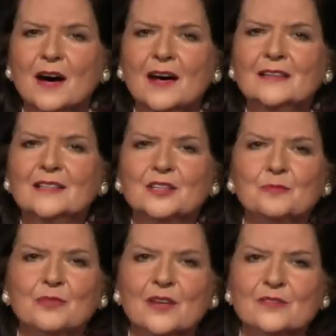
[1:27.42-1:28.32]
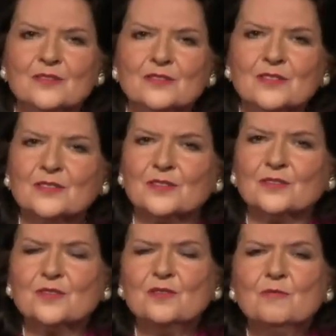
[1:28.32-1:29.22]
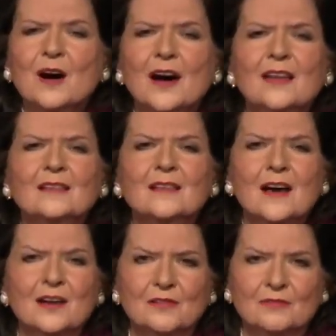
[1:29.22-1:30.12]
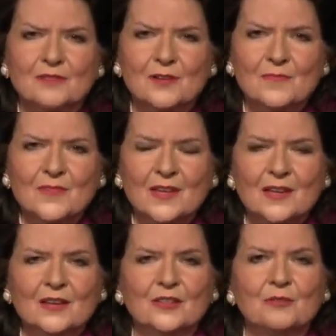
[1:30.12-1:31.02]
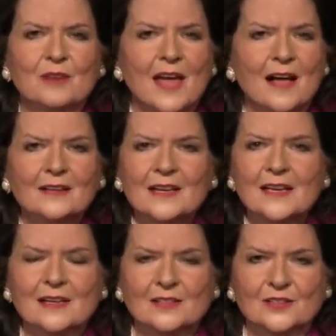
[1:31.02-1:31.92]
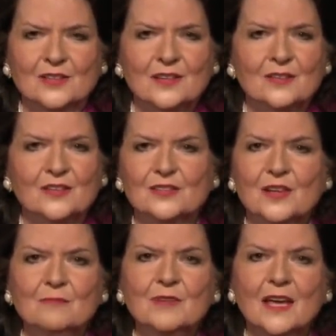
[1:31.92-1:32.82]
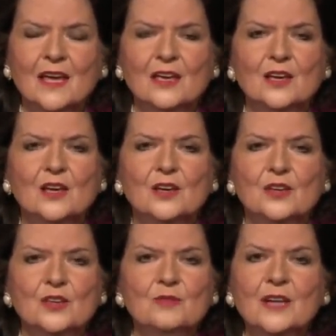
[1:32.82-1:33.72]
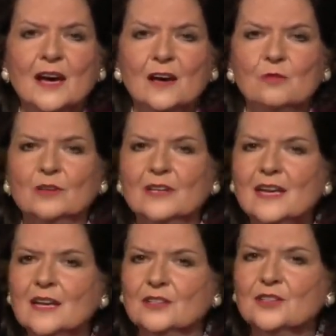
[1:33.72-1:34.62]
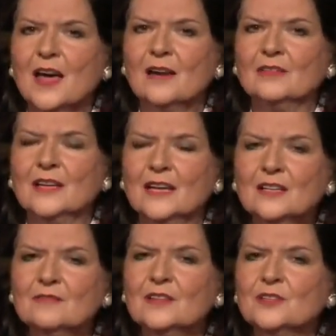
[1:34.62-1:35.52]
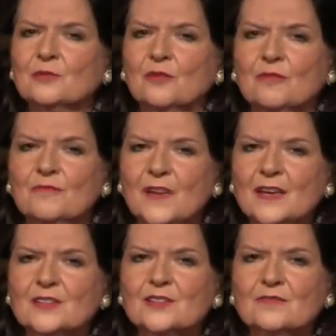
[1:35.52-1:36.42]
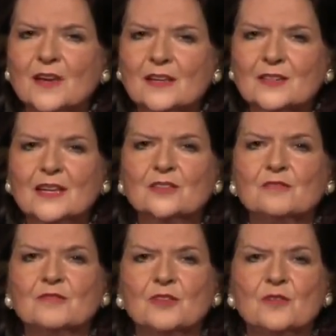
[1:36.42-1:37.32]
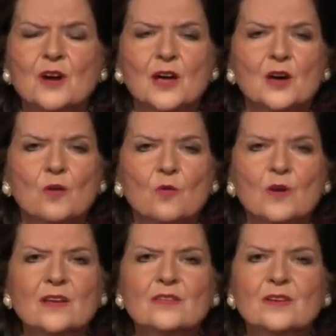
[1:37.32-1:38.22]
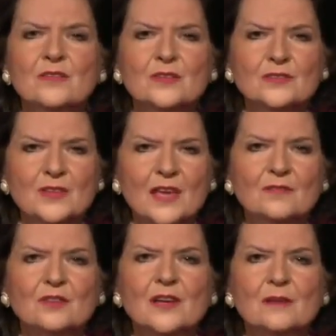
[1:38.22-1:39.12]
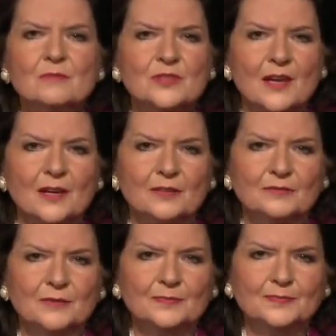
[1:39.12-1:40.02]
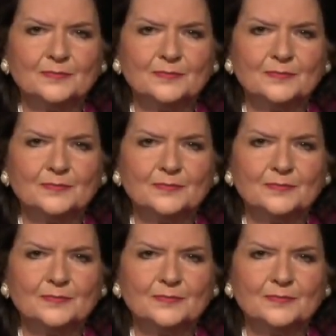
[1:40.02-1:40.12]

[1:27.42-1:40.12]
my dear brothers and sisters, whom I love, the reality is that someday you and I will each have an individual face-to-face interview with the Savior himself.